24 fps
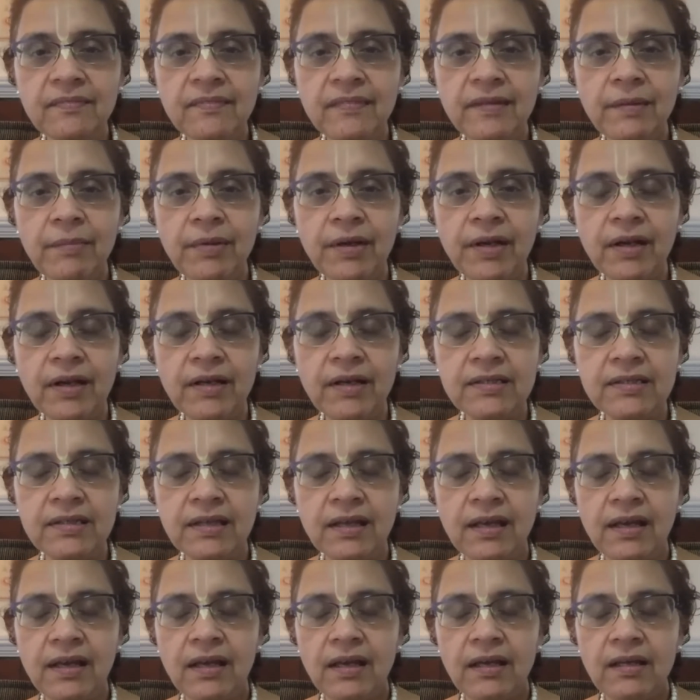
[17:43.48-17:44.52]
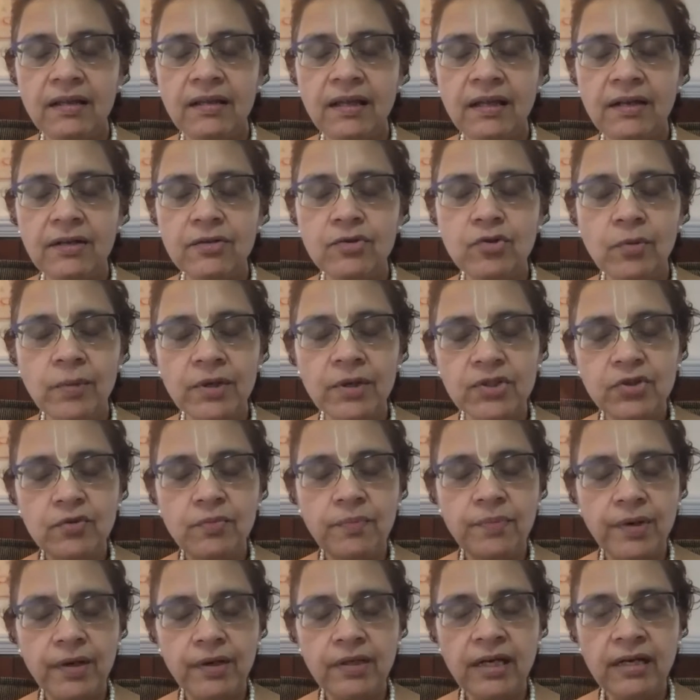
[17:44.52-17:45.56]
Because there is so much
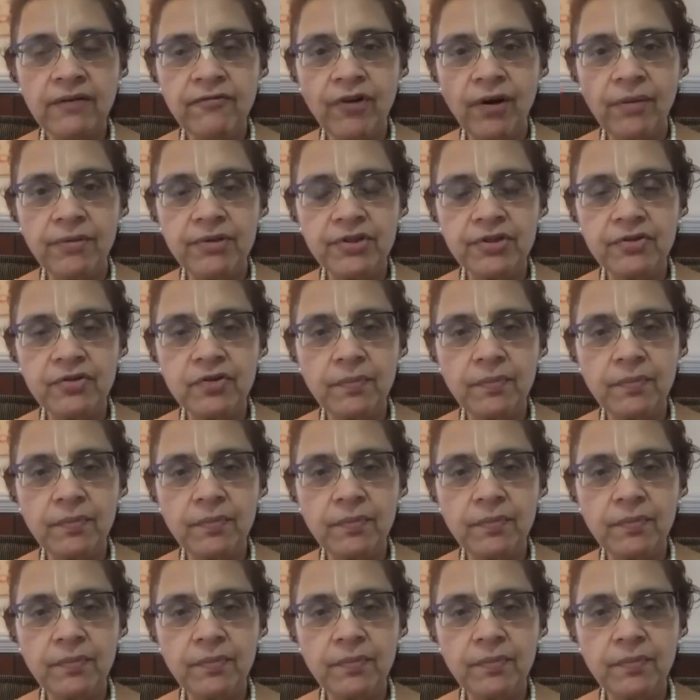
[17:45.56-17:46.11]
information